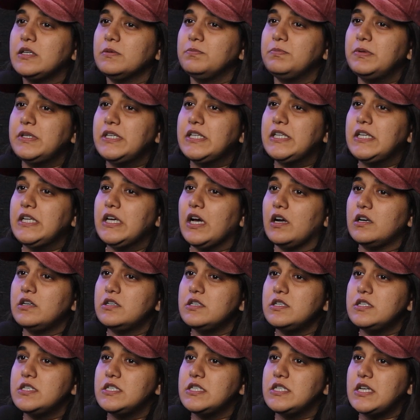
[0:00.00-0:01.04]
completely
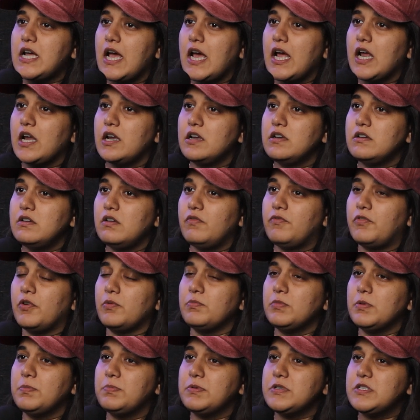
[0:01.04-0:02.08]
understand from
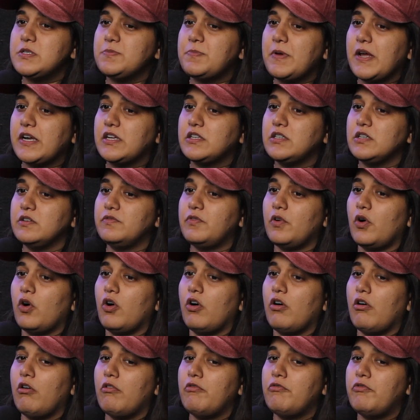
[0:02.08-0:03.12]
the perspective
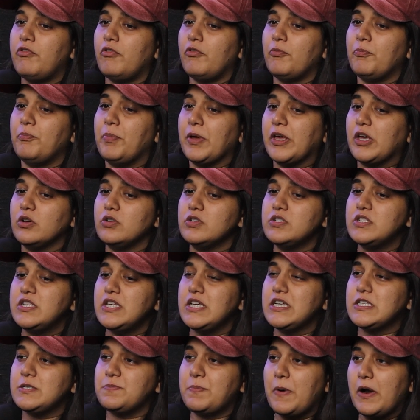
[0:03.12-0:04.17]
of, because the
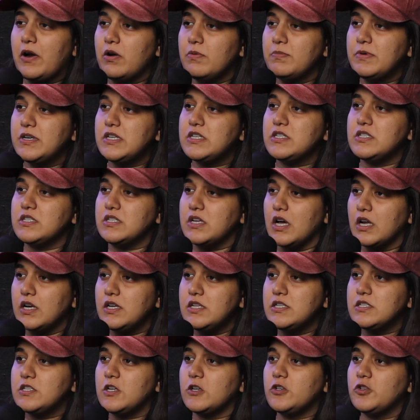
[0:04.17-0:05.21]
experiment is done
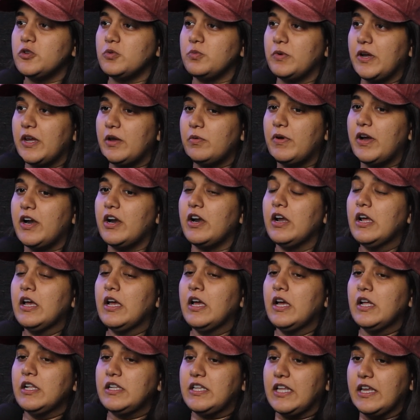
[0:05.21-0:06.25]
in such a way where
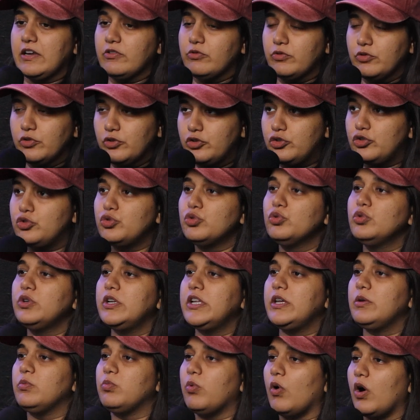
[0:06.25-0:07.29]
they
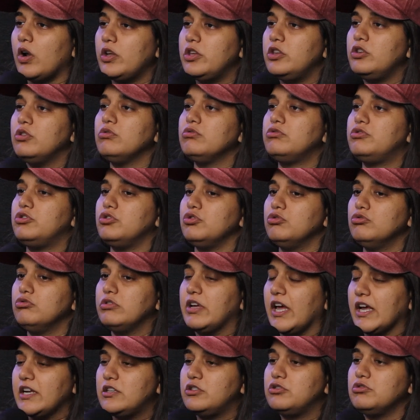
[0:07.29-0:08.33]
truly want you to
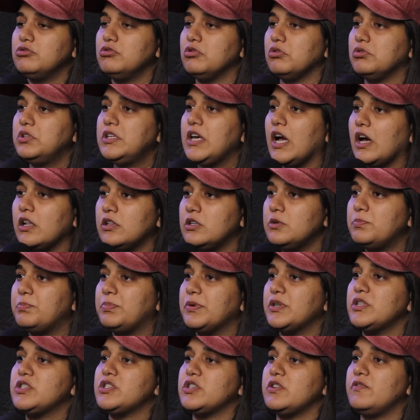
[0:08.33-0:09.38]
get to know the other
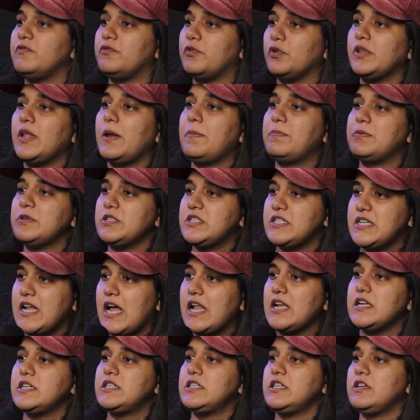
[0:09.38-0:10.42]
person for their
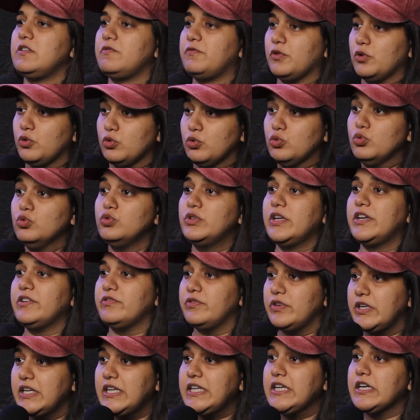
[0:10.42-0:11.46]
personality and for who they
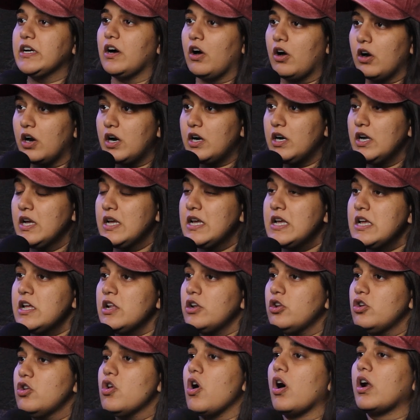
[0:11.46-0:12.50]
really are,
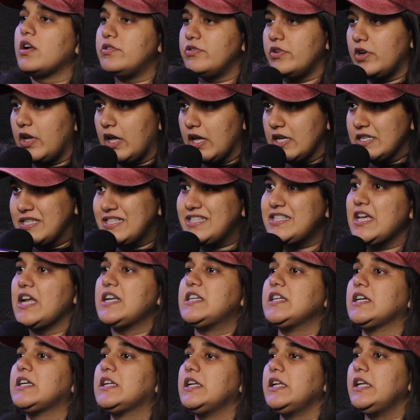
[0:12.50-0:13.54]
not
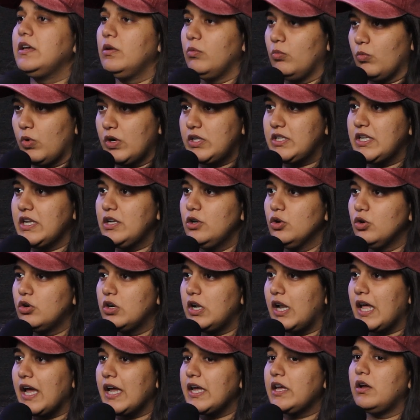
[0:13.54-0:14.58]
aesthetically what they look
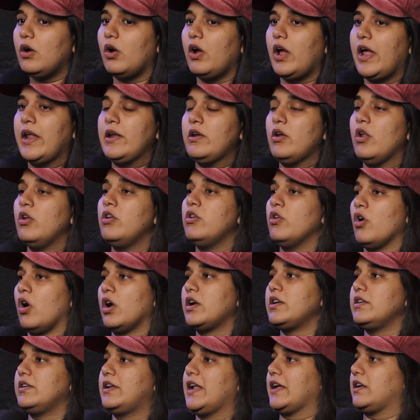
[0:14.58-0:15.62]
like and not
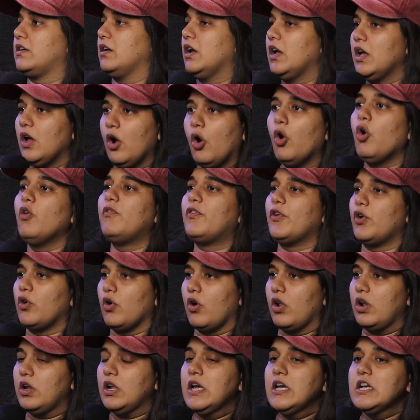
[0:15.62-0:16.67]
like
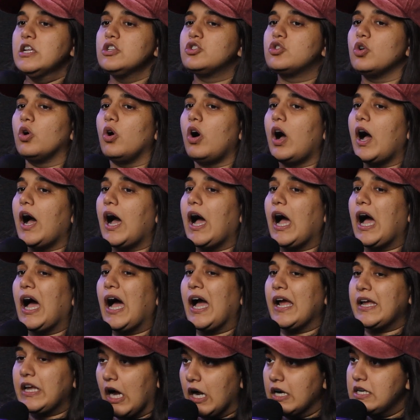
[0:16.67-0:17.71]
overall. So
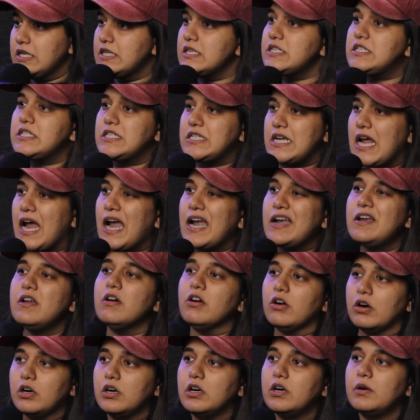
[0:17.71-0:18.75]
I understand
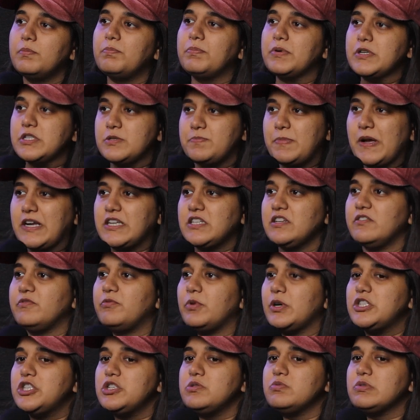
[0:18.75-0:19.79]
her perspective
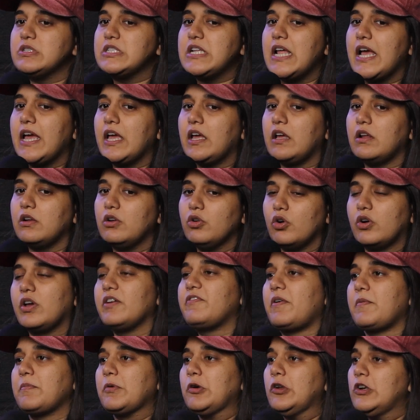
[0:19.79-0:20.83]
where she was like, look, if
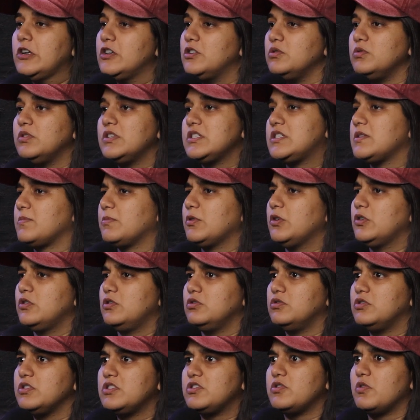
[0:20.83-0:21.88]
I'm going to do this, I'm going to do
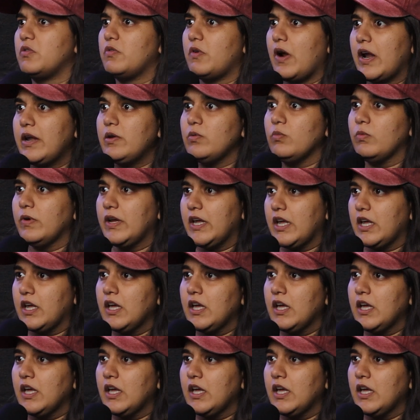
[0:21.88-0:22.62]
this the right way.